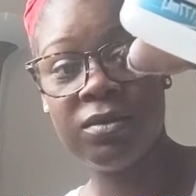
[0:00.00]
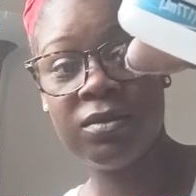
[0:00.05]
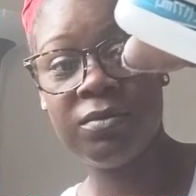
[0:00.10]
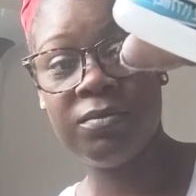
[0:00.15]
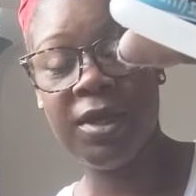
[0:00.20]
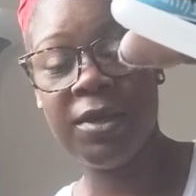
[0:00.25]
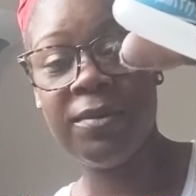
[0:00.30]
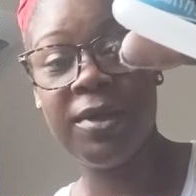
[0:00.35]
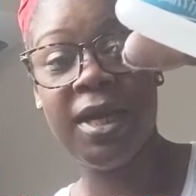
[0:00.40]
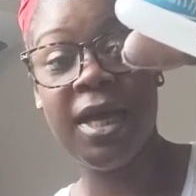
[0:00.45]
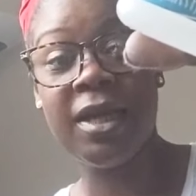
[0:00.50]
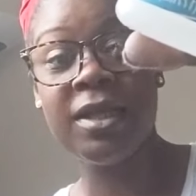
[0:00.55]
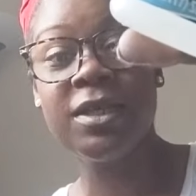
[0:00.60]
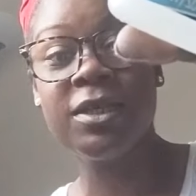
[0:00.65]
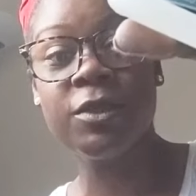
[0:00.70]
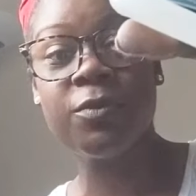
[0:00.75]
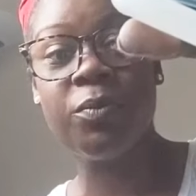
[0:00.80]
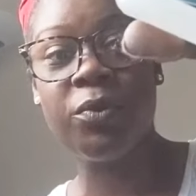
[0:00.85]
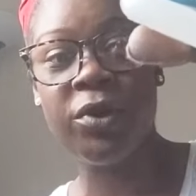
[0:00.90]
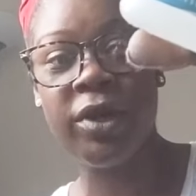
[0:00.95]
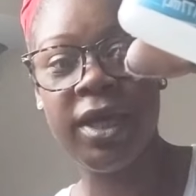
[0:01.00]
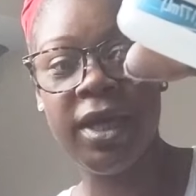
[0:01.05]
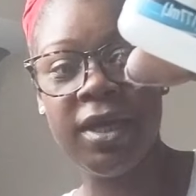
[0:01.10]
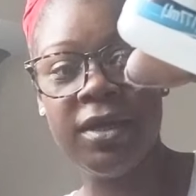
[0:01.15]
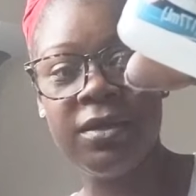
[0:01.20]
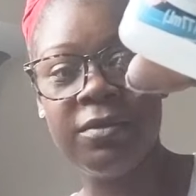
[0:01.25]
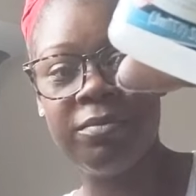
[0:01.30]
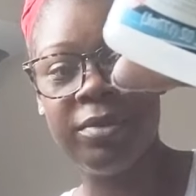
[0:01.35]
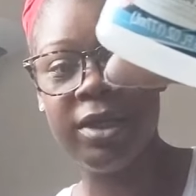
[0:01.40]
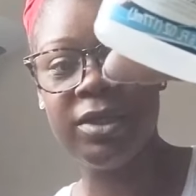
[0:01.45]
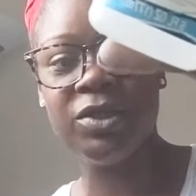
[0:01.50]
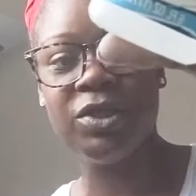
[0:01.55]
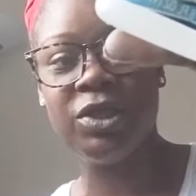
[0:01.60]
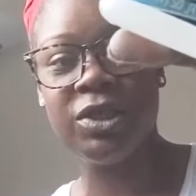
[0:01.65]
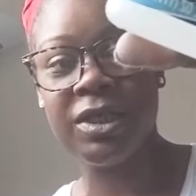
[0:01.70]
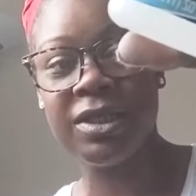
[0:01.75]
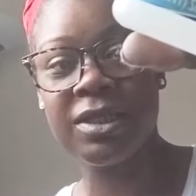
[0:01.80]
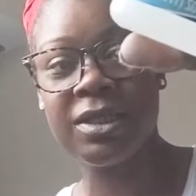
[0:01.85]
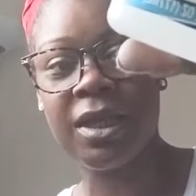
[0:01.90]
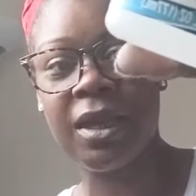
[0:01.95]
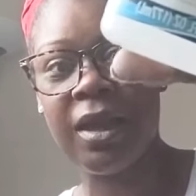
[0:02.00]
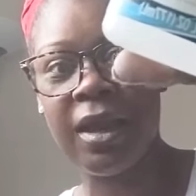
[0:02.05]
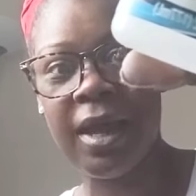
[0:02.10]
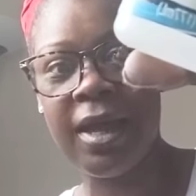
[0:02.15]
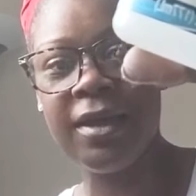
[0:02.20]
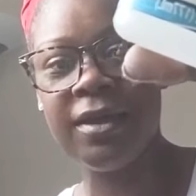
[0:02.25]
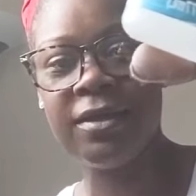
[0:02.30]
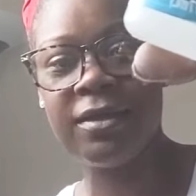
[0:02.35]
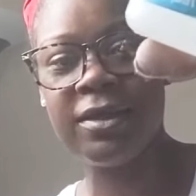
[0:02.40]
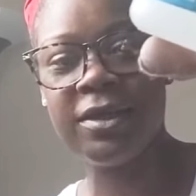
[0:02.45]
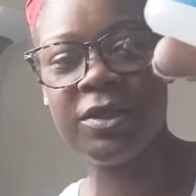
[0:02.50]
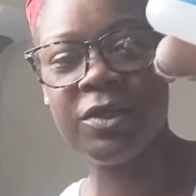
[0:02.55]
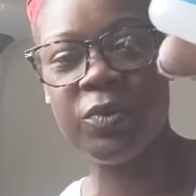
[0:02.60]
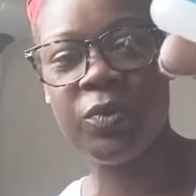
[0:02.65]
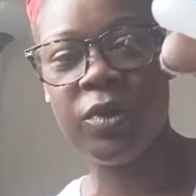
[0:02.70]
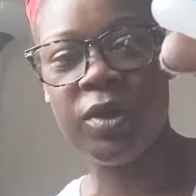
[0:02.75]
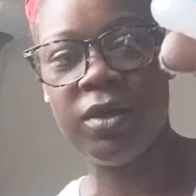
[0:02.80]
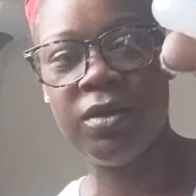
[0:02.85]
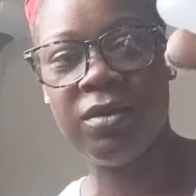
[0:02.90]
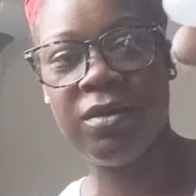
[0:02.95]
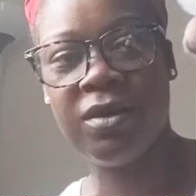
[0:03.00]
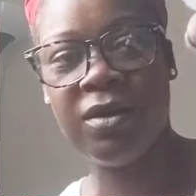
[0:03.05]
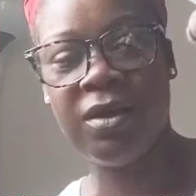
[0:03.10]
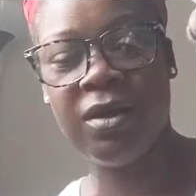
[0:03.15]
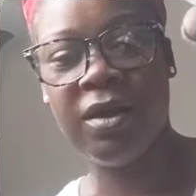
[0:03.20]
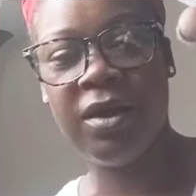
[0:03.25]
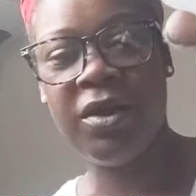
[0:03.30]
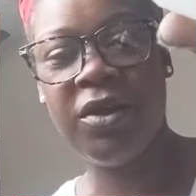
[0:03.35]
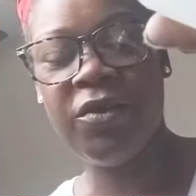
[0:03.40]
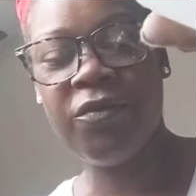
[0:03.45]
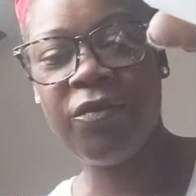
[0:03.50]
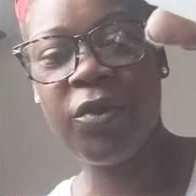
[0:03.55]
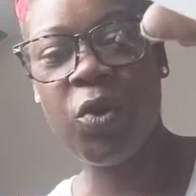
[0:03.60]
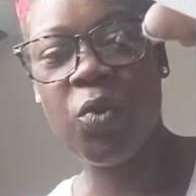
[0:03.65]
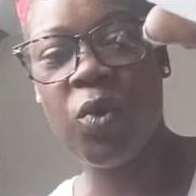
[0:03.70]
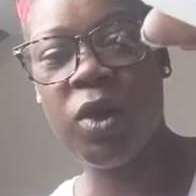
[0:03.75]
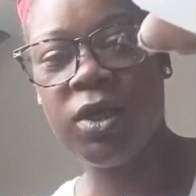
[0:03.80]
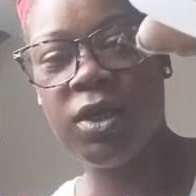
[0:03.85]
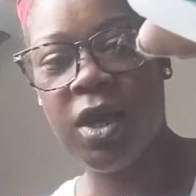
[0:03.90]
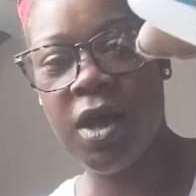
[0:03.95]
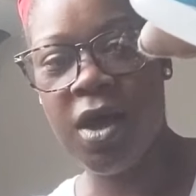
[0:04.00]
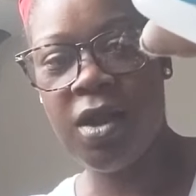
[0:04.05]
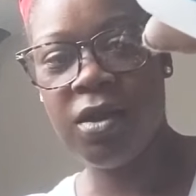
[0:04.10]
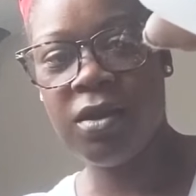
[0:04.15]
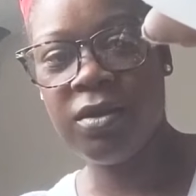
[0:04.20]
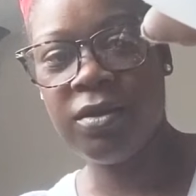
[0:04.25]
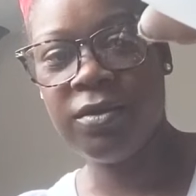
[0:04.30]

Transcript: Maybe not this brand, but just like this one for $1.